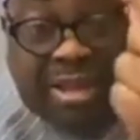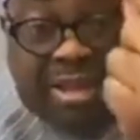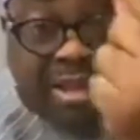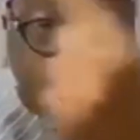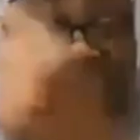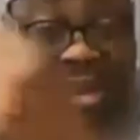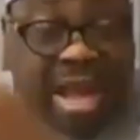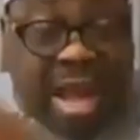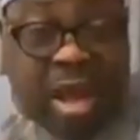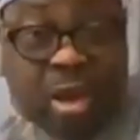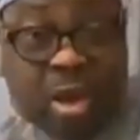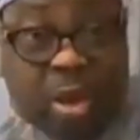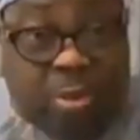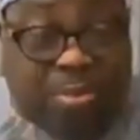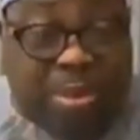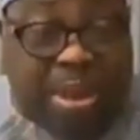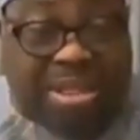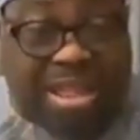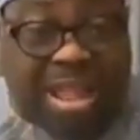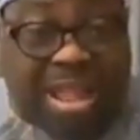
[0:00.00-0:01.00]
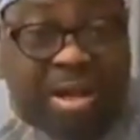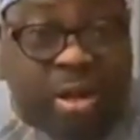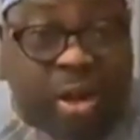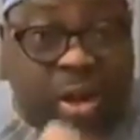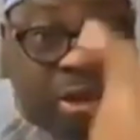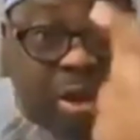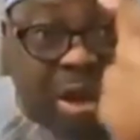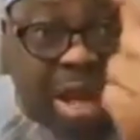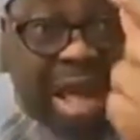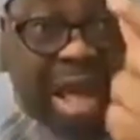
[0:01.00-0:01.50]
Now,
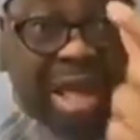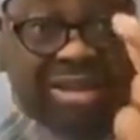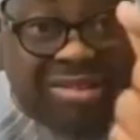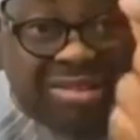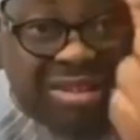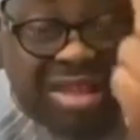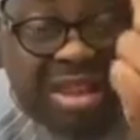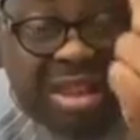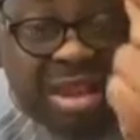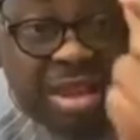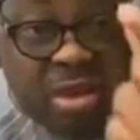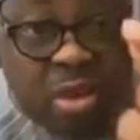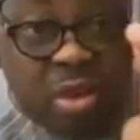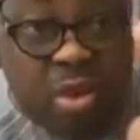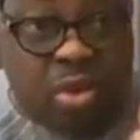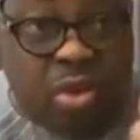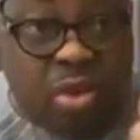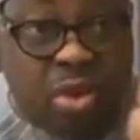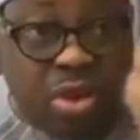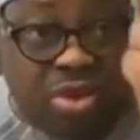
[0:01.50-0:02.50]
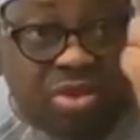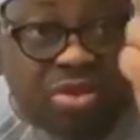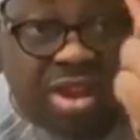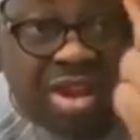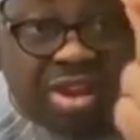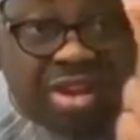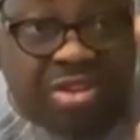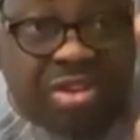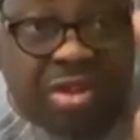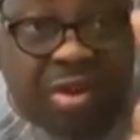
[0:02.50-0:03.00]
Pentagon has a new
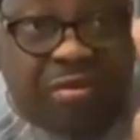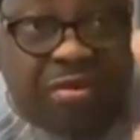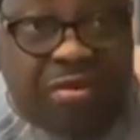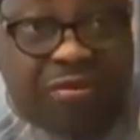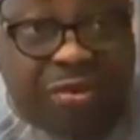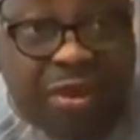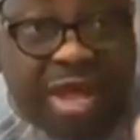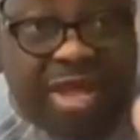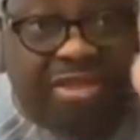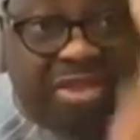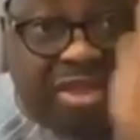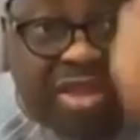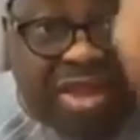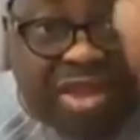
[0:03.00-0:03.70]
Secretary of Defense.